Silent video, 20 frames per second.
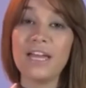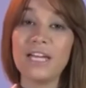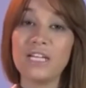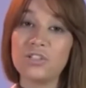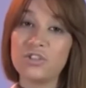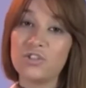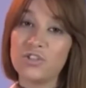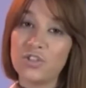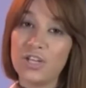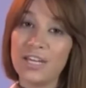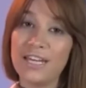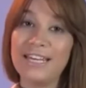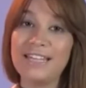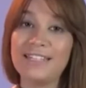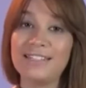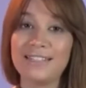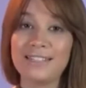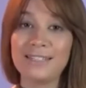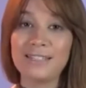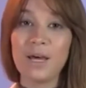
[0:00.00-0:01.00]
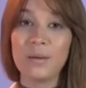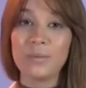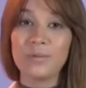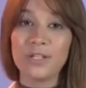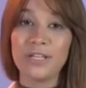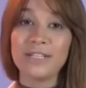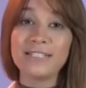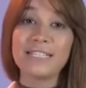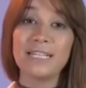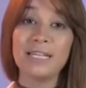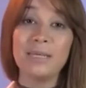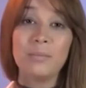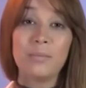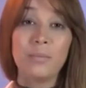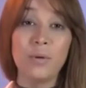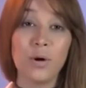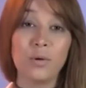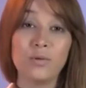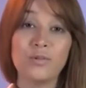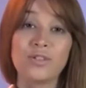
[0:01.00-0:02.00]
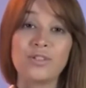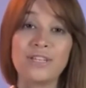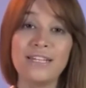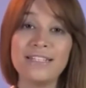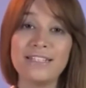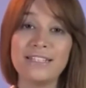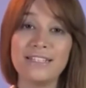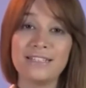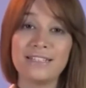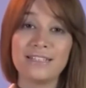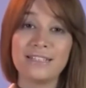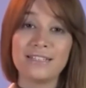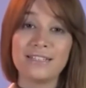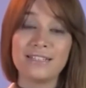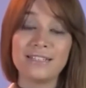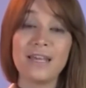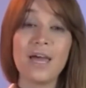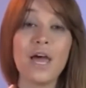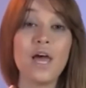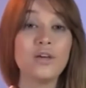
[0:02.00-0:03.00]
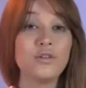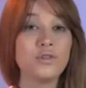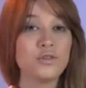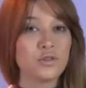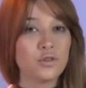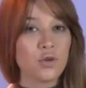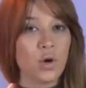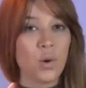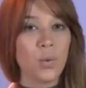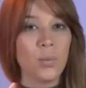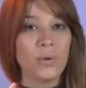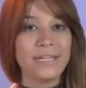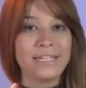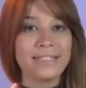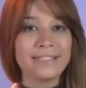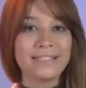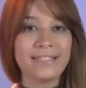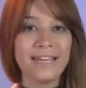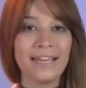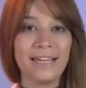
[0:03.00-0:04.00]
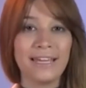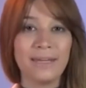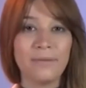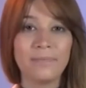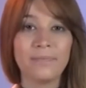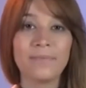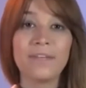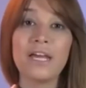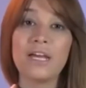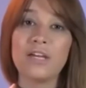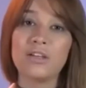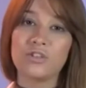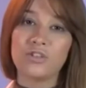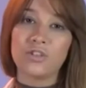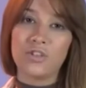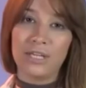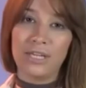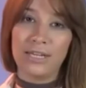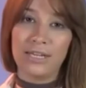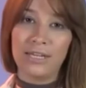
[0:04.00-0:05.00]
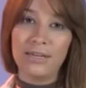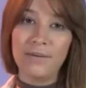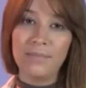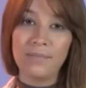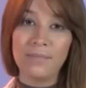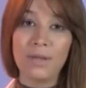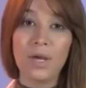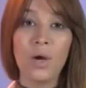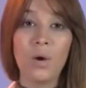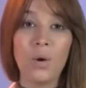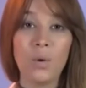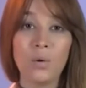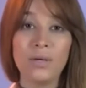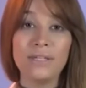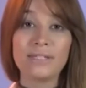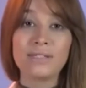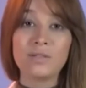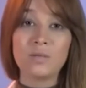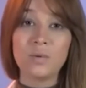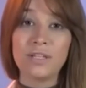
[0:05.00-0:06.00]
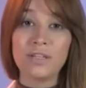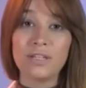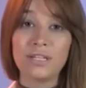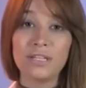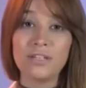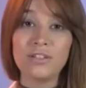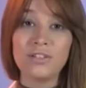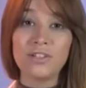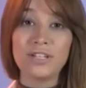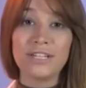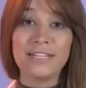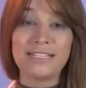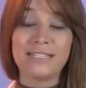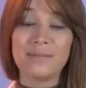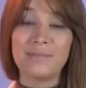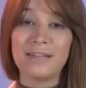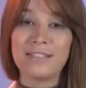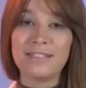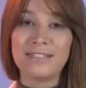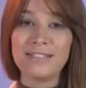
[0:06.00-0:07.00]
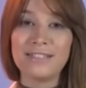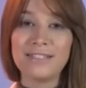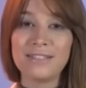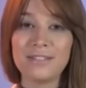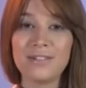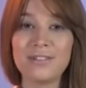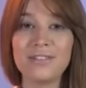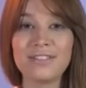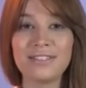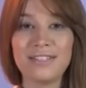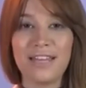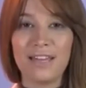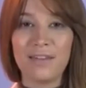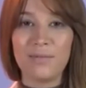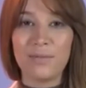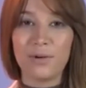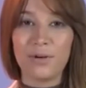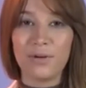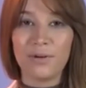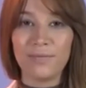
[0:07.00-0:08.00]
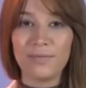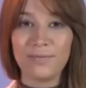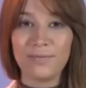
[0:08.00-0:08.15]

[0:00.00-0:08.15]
She is the subject in both sentences, so we can say, she, who is Swedish, is my sister's neighbor.